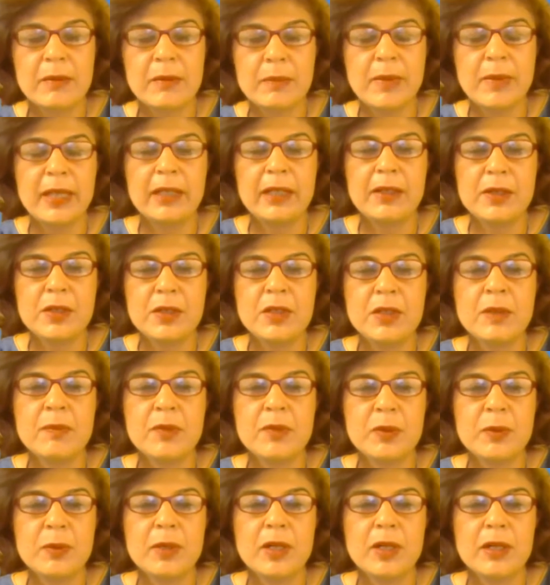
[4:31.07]

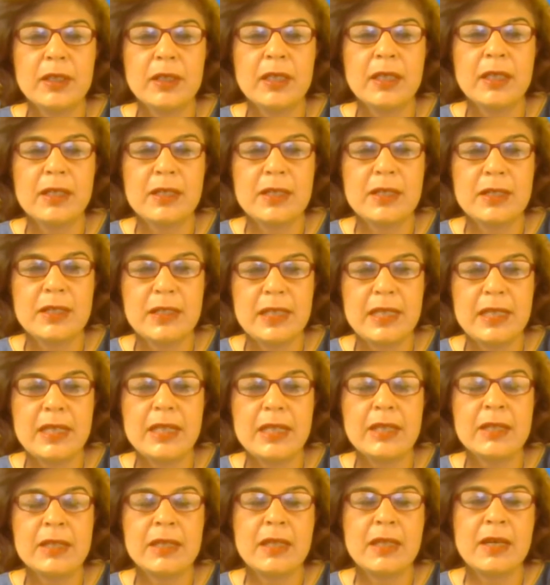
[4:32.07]
mechanisms work in
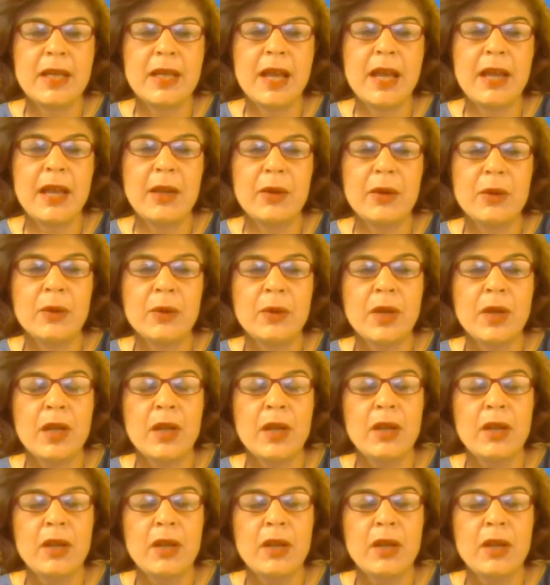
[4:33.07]
disease and how